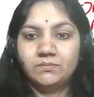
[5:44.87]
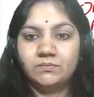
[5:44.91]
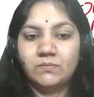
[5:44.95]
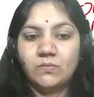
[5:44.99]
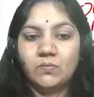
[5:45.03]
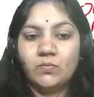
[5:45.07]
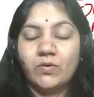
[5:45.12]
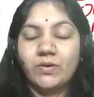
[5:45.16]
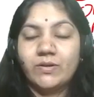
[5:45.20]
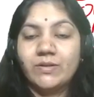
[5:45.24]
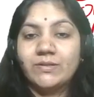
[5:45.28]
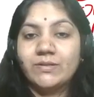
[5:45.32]

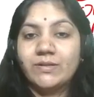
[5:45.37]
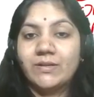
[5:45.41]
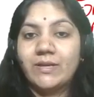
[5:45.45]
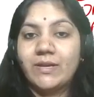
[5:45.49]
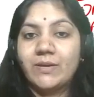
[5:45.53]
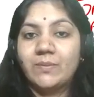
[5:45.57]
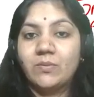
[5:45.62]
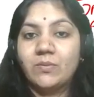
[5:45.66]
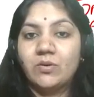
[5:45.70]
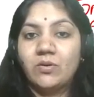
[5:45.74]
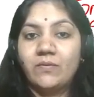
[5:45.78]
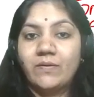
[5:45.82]
what is the
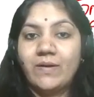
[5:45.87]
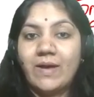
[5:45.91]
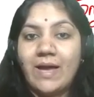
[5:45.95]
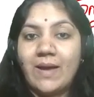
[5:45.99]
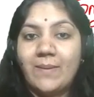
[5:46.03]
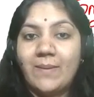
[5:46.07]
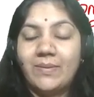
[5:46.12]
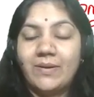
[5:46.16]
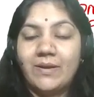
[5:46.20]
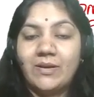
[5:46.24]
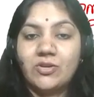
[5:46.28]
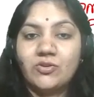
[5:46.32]
name of
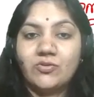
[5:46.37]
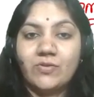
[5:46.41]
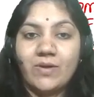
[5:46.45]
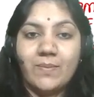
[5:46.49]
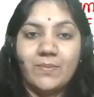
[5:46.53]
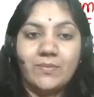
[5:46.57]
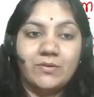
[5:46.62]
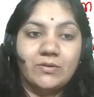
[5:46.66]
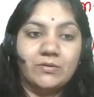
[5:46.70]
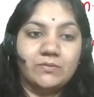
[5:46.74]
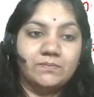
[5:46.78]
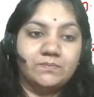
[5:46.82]
appellant
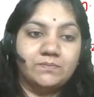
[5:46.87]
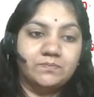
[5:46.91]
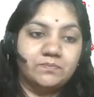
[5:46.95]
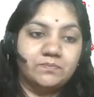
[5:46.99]
tribunal?